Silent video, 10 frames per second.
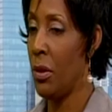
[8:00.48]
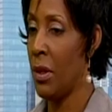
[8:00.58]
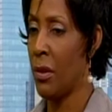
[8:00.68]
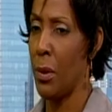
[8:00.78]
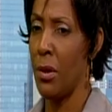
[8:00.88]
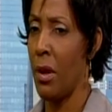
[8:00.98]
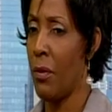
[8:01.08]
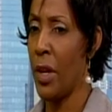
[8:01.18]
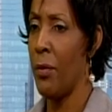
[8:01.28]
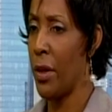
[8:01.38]
things I want to
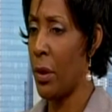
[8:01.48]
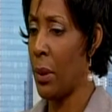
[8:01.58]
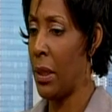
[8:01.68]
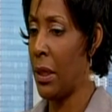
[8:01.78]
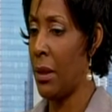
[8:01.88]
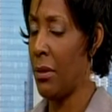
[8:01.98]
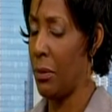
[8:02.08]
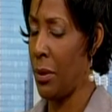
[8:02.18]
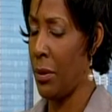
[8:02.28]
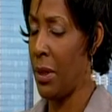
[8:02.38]
talk very, very quickly
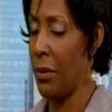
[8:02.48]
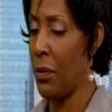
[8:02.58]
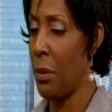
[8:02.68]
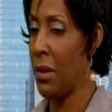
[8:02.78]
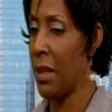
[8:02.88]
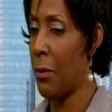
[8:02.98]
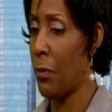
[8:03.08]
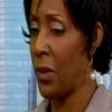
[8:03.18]
because we only have a few minutes left.